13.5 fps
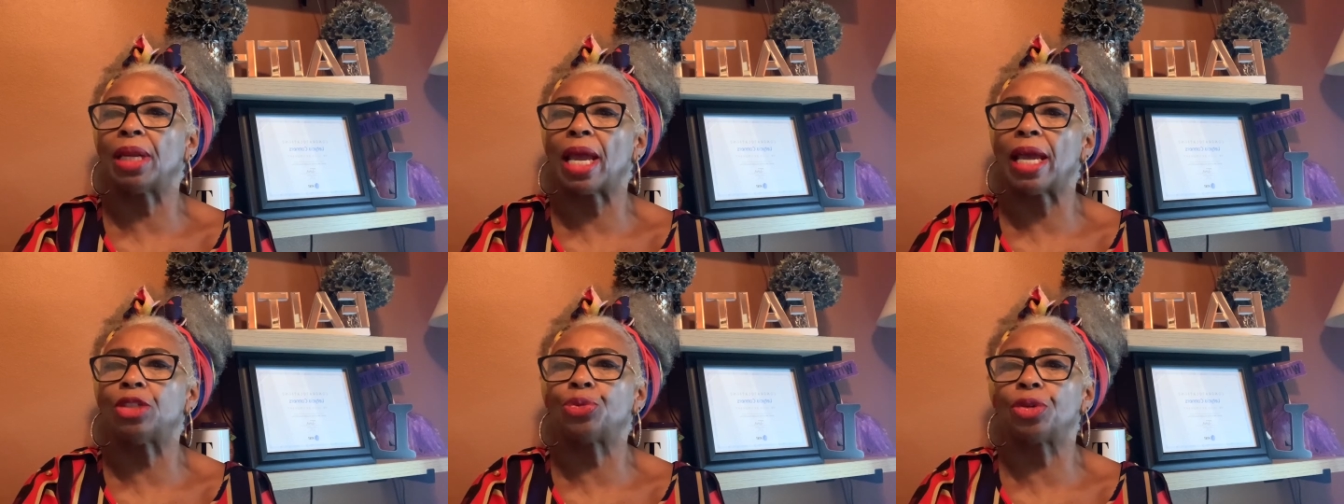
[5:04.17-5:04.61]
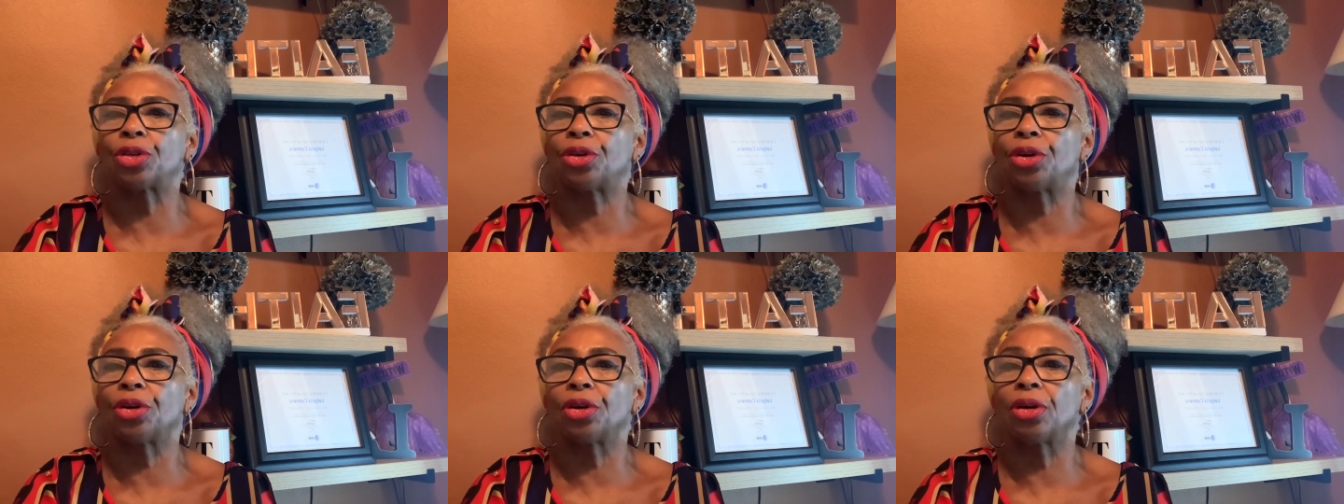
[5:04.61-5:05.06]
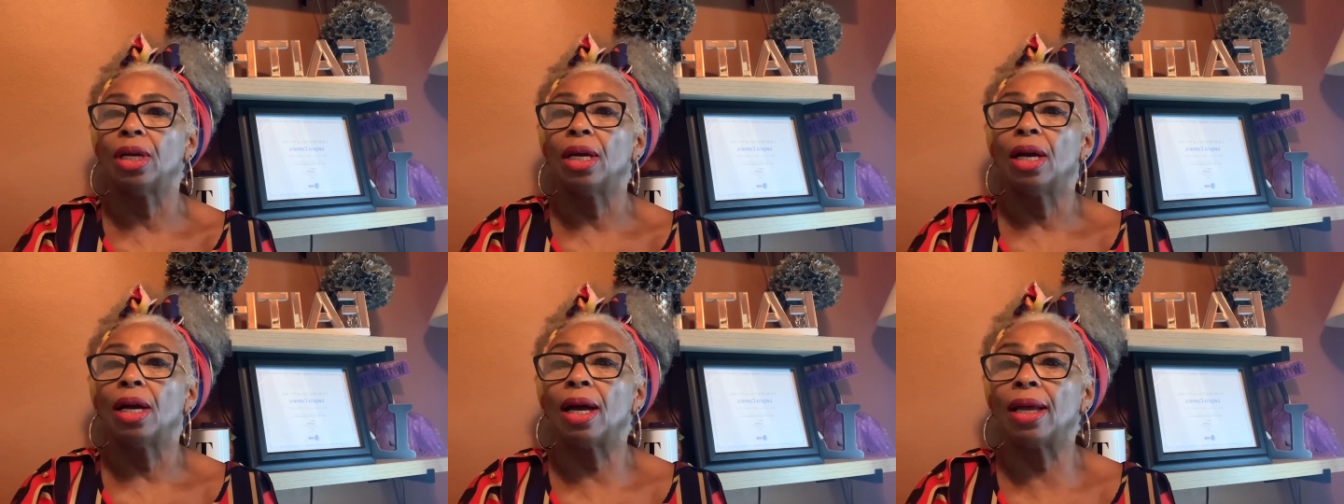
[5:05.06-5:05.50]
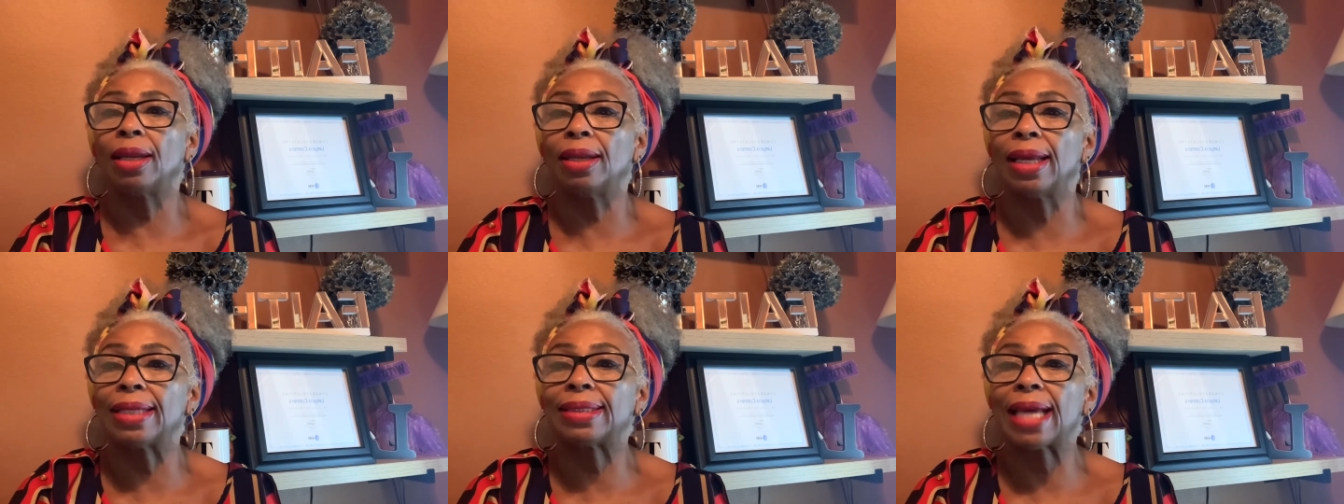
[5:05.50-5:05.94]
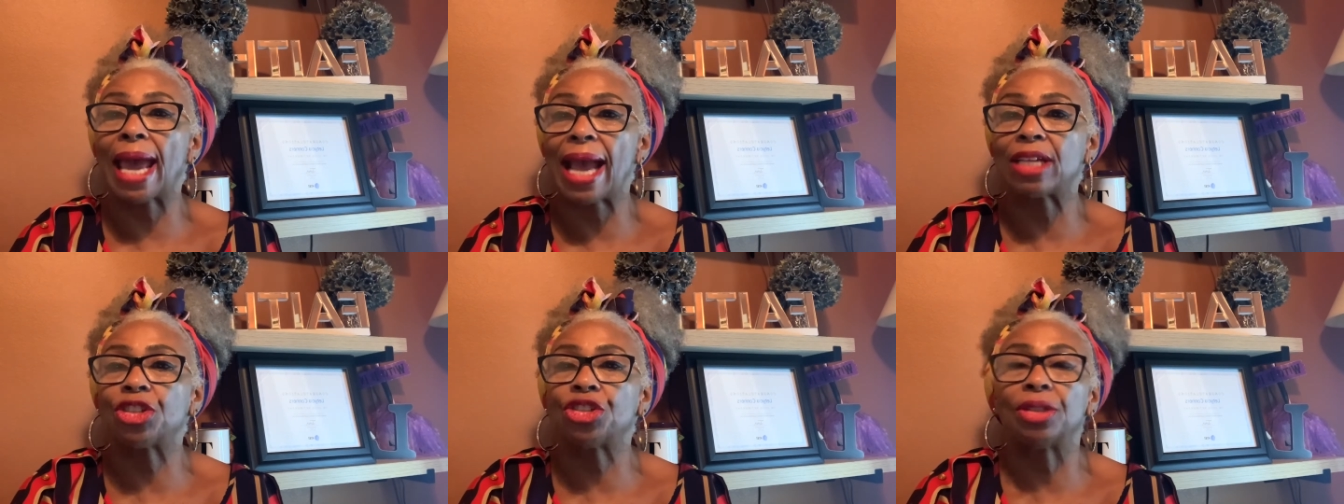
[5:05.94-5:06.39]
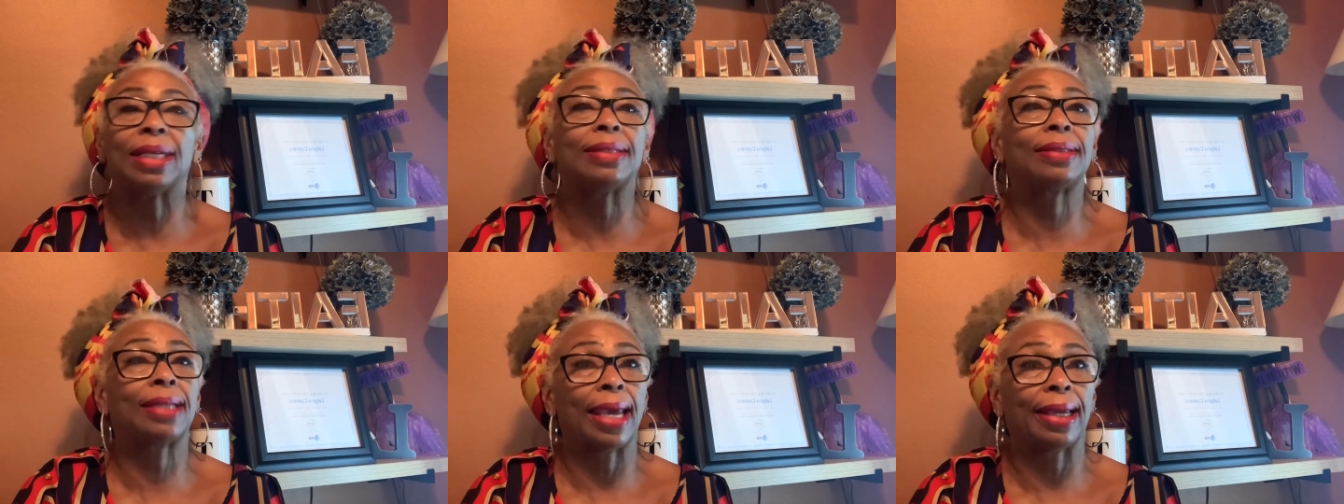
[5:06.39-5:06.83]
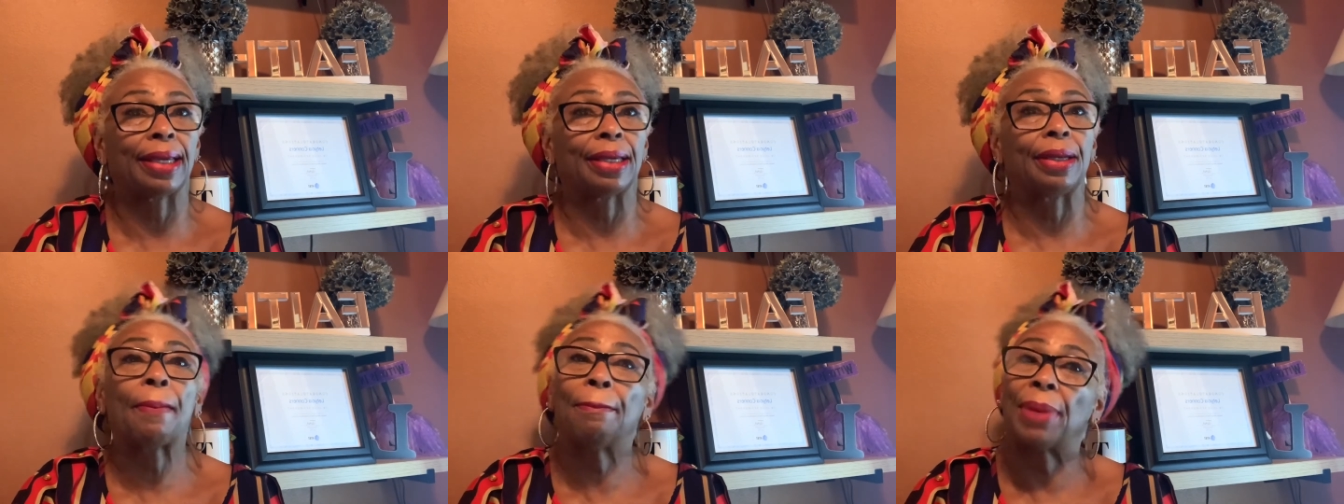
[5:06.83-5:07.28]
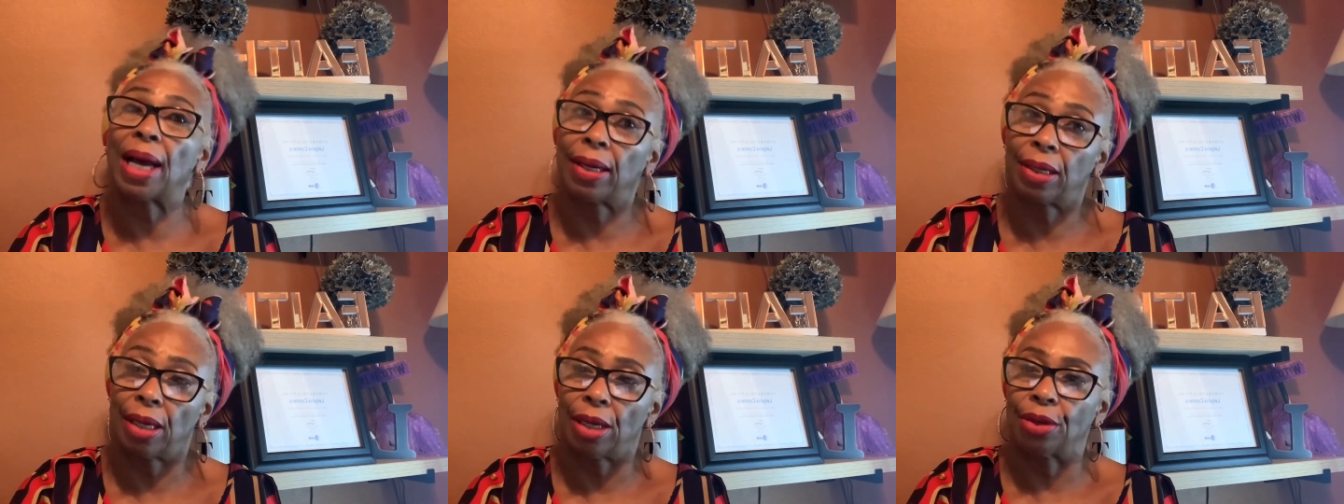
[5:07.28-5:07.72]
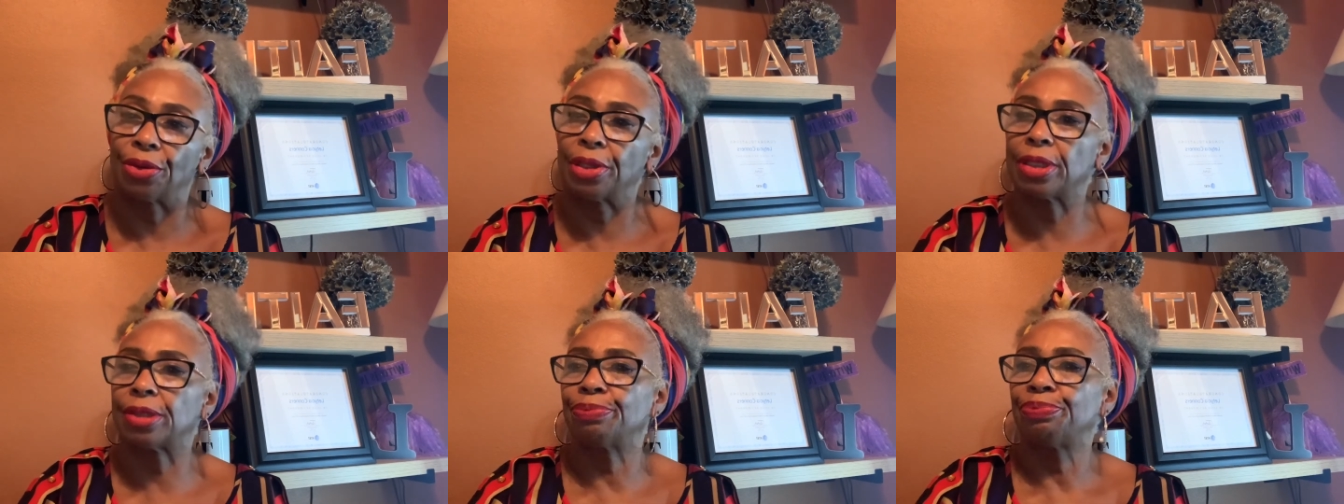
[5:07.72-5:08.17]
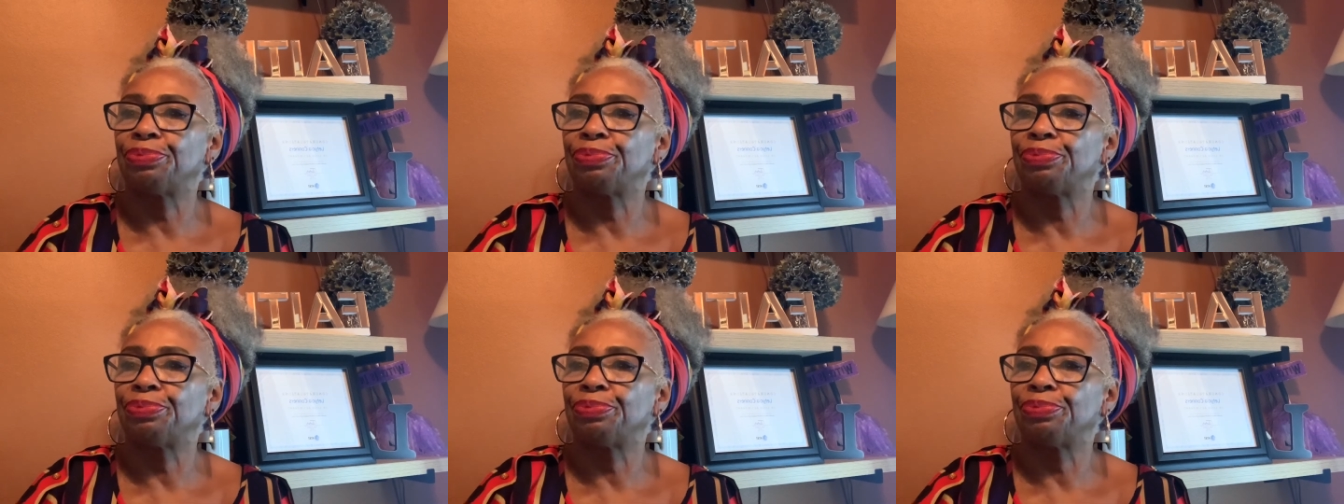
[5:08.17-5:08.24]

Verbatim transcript: age would occur unless action is taken by Congress.